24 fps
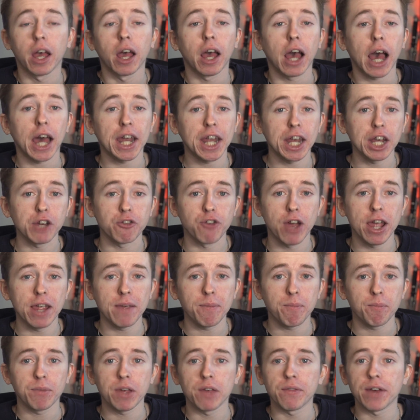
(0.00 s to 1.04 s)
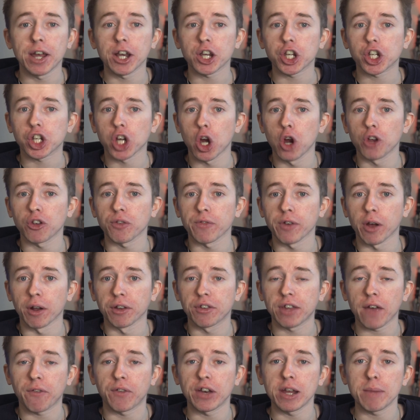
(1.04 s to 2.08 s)
At any rate, the event shows that there are
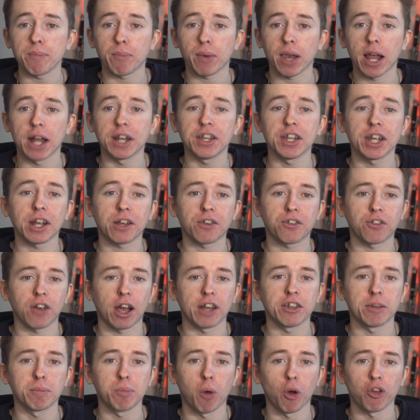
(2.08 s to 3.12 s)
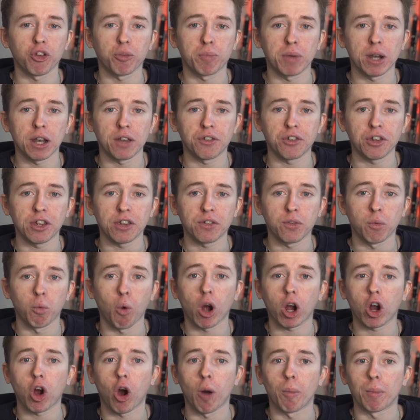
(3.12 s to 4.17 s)
definitely plenty exciting possibilities for
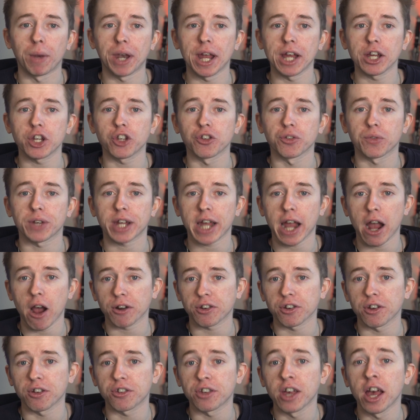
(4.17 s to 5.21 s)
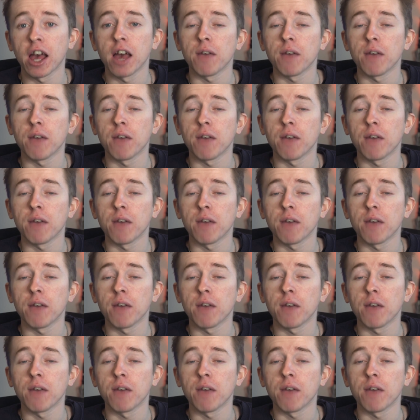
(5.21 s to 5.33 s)
what combinations of characters